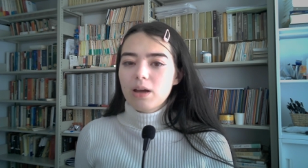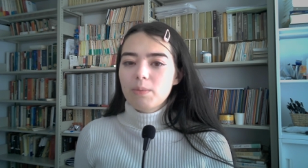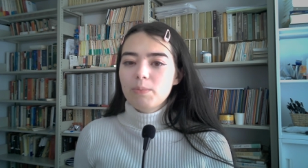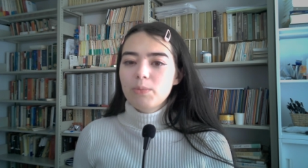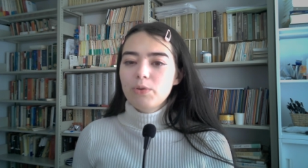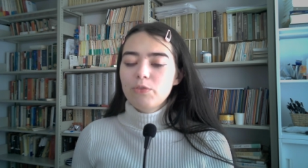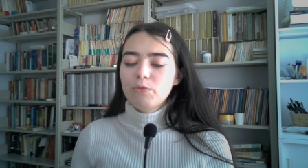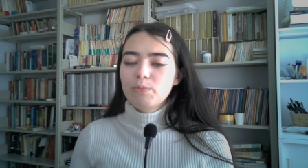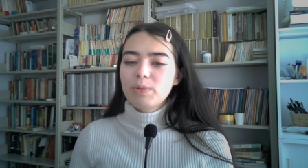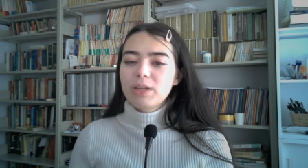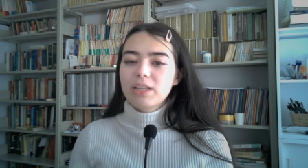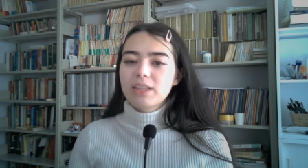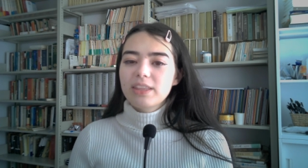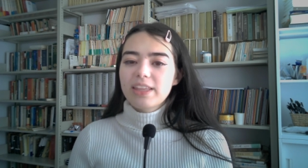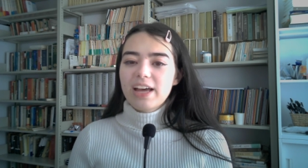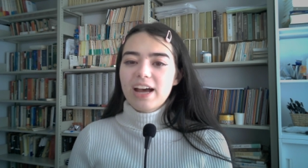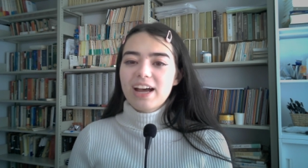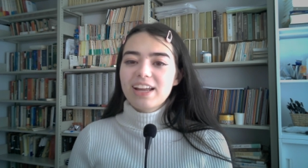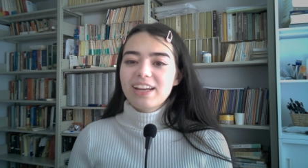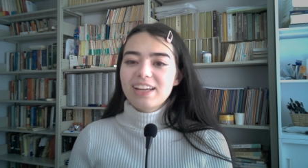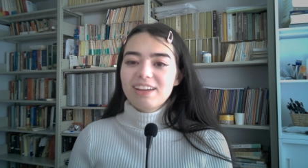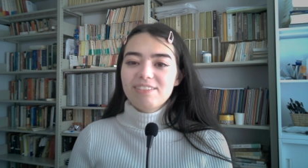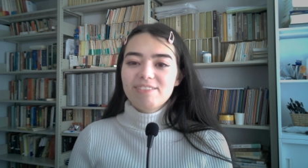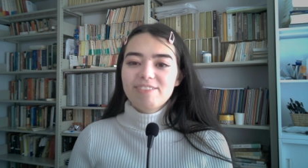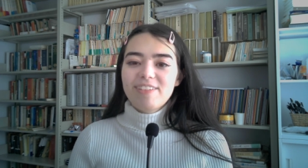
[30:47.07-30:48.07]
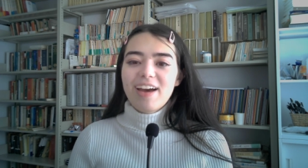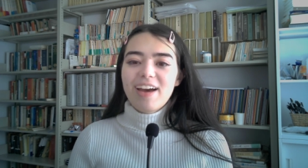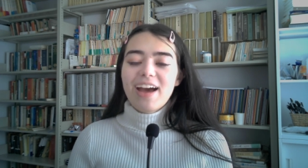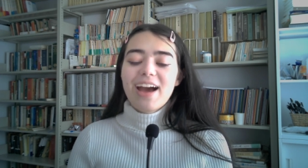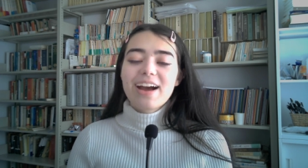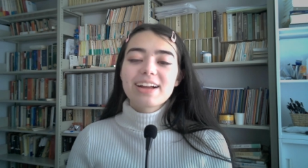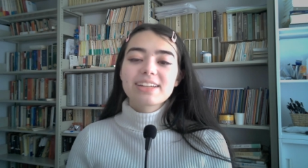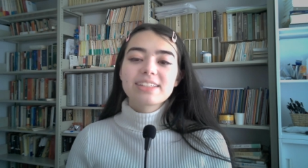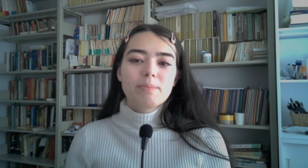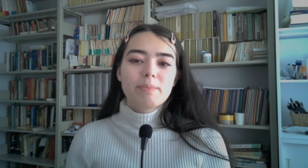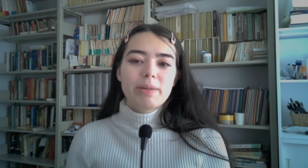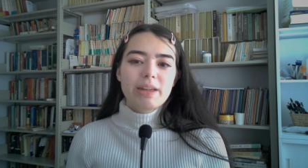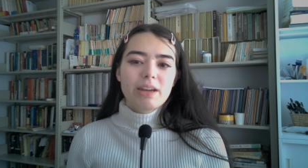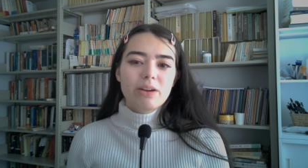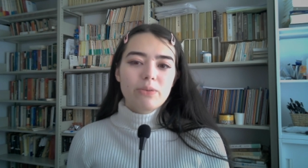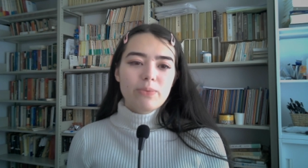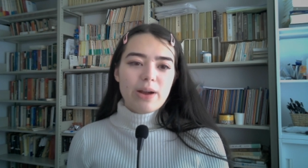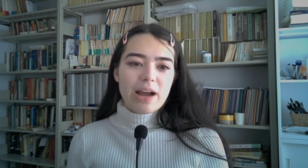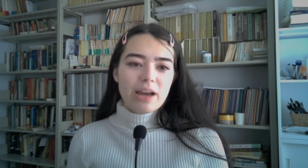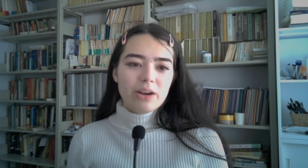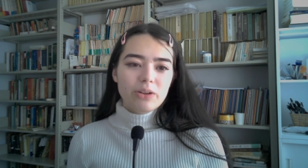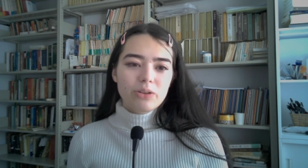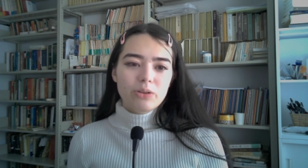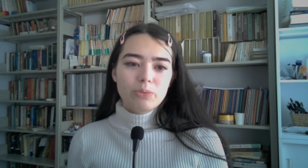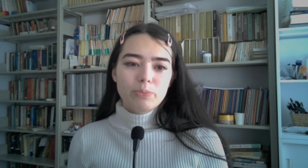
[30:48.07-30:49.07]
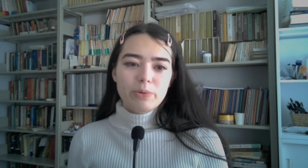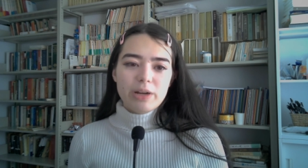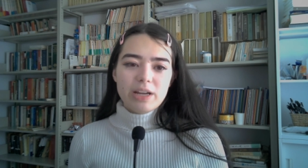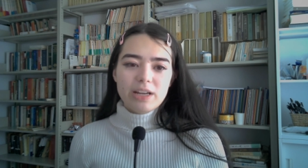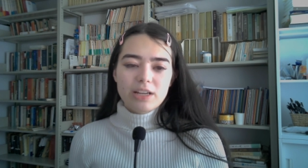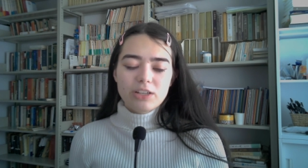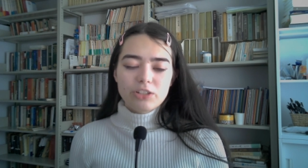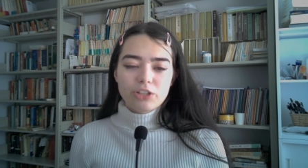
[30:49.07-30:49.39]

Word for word: a movement that, in fact, made a radical break